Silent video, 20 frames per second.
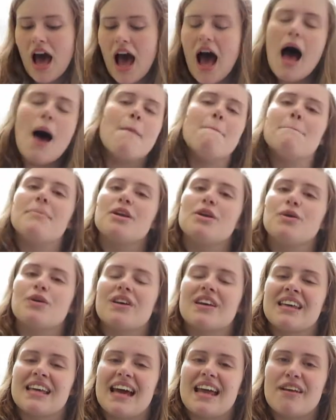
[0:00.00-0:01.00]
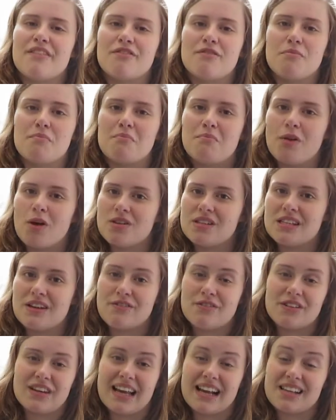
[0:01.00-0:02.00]
But you can get it from lots of
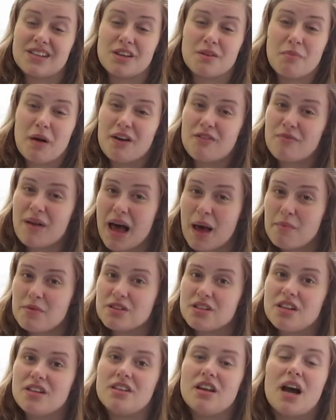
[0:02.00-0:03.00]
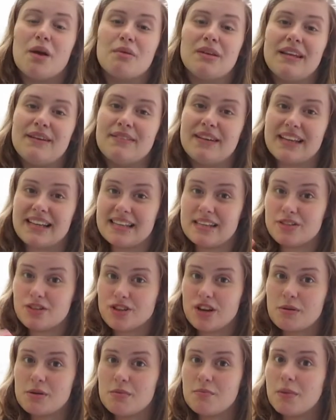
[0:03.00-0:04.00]
different links. You can buy it from Amazon. I will leave a link in the
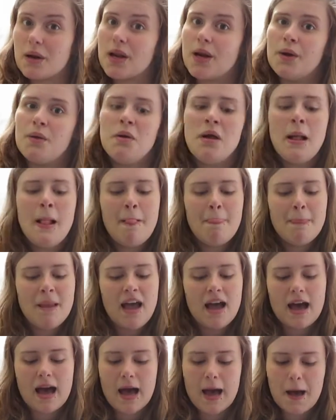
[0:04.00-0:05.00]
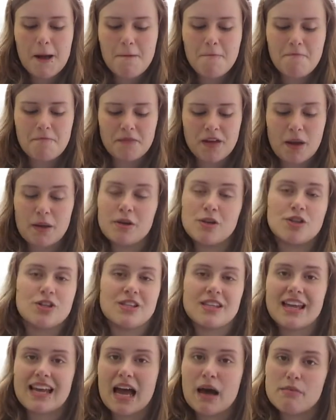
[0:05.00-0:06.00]
description below. I'm
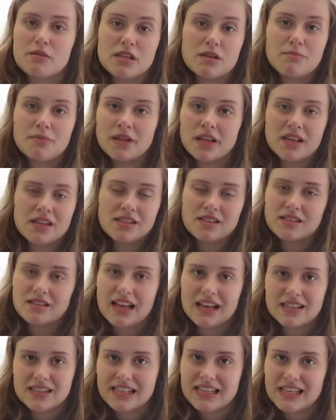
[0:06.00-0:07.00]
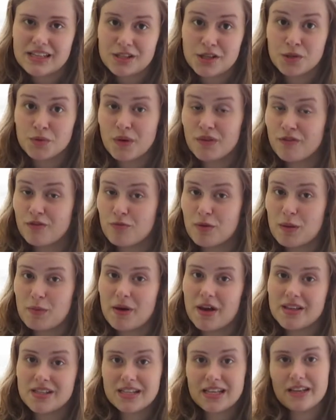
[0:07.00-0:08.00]
usually saying Amazon because that's the easiest one for me
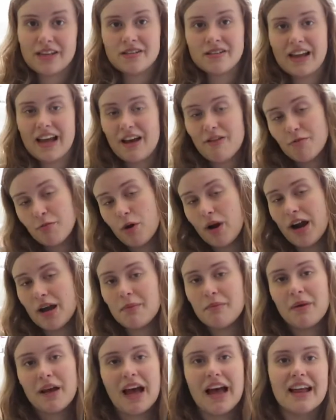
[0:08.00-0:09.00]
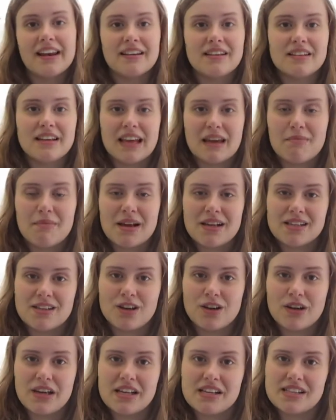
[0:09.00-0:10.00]
personally, because I have Prime and it makes
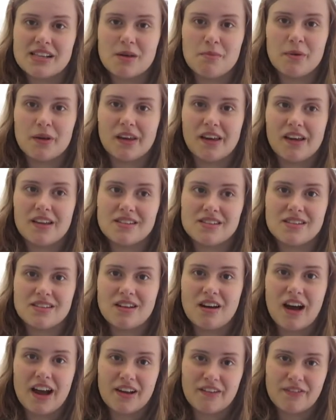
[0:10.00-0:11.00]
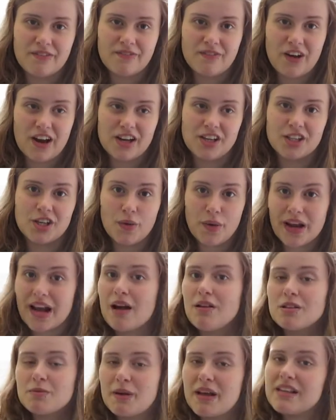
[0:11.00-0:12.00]
it a lot easier, because I find going
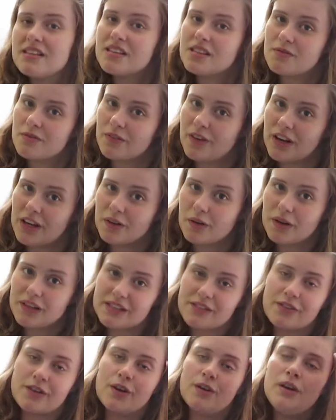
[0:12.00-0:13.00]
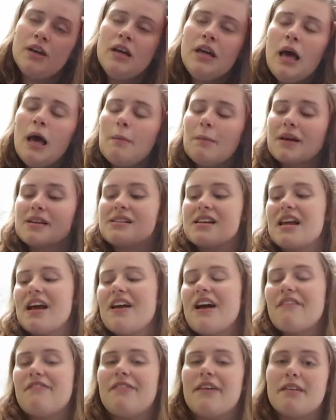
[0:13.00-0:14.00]
out to places quite difficult, because I
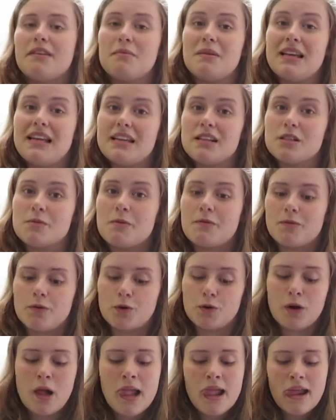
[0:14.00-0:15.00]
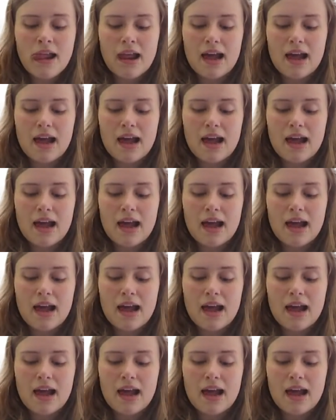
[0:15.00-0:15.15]
have found them in Lidl's before.